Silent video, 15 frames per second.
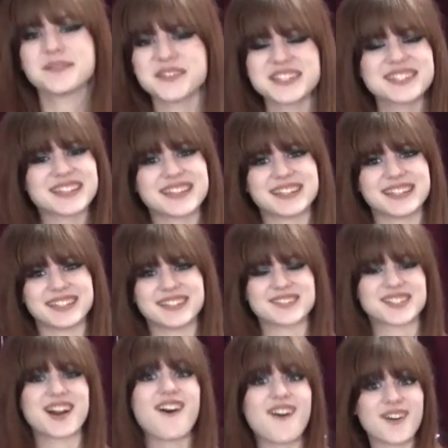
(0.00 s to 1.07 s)
Let me do that again.
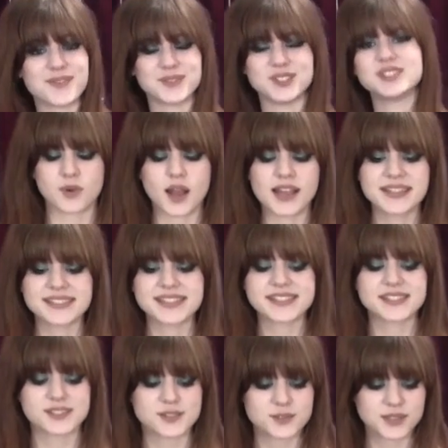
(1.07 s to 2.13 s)
That was awful. Why is
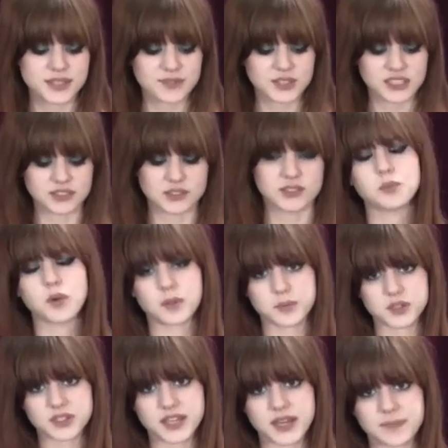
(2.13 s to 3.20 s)
this so difficult? One
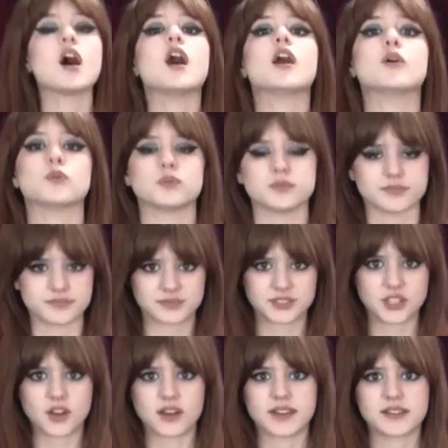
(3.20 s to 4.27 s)
more time. Oh,
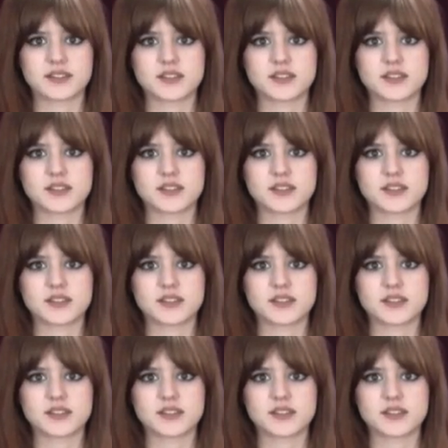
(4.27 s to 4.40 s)
sorry.